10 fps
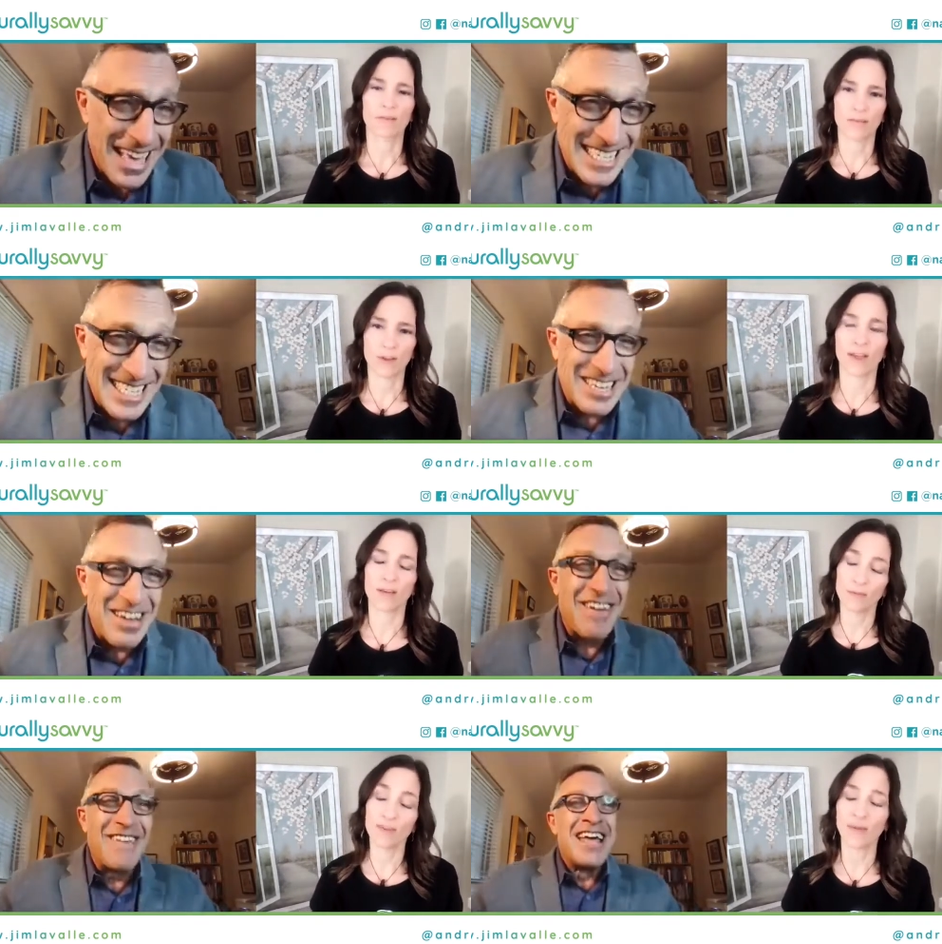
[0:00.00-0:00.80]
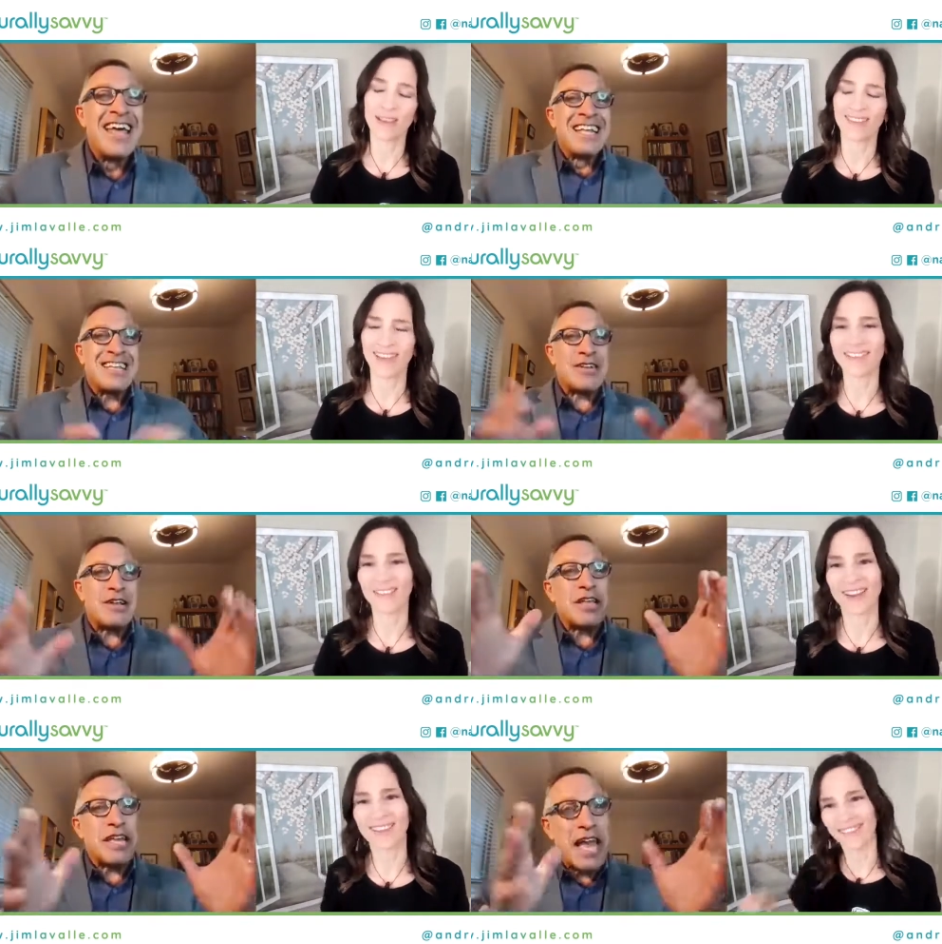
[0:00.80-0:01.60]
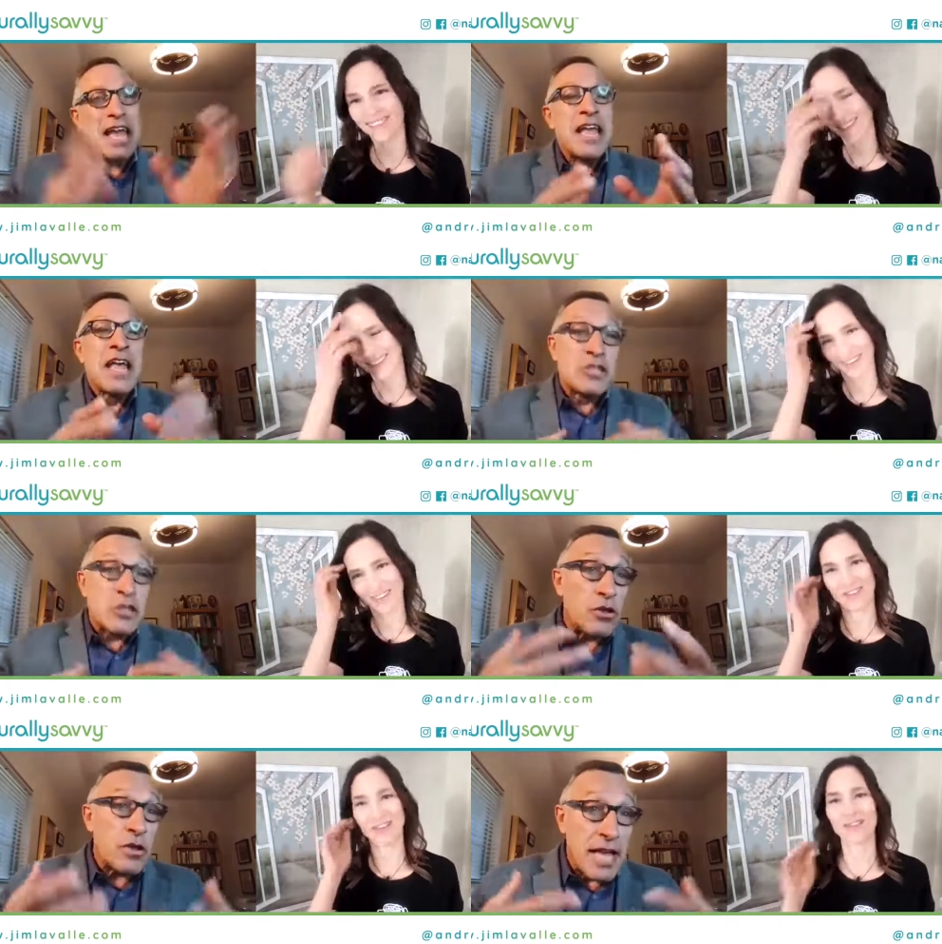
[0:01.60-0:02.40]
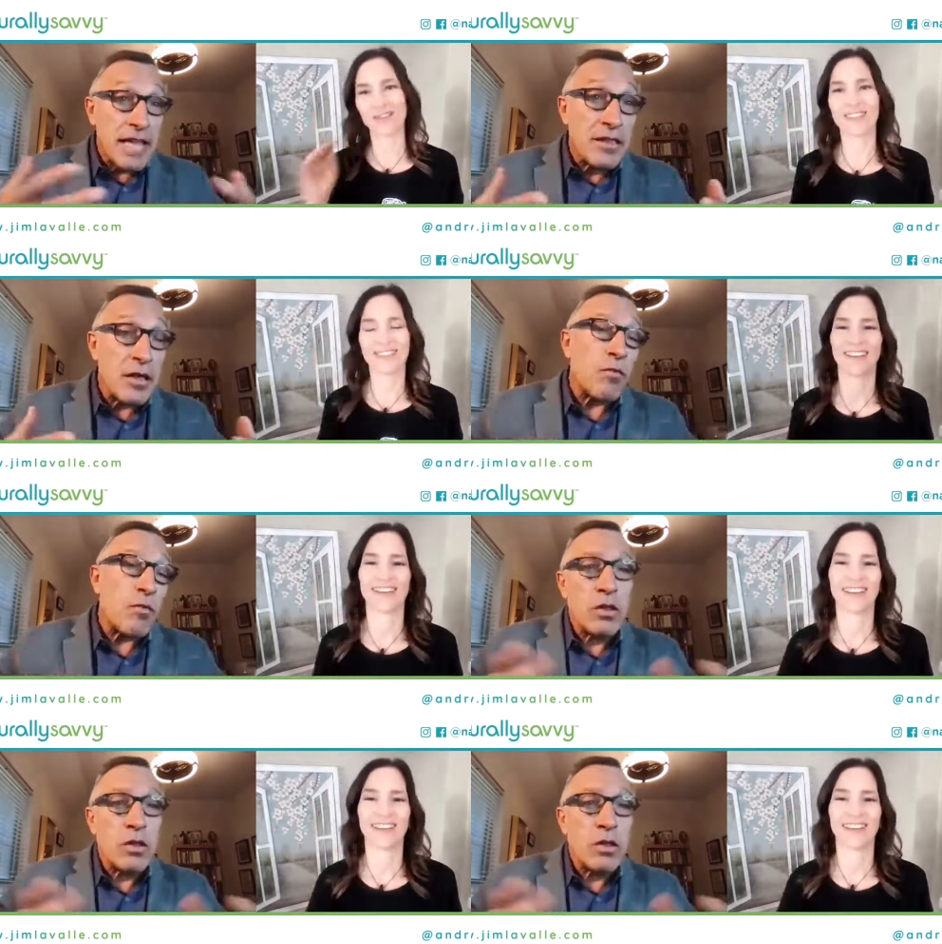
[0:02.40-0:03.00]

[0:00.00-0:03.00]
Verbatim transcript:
Speaker 1: so, so, you, you get, so you get them.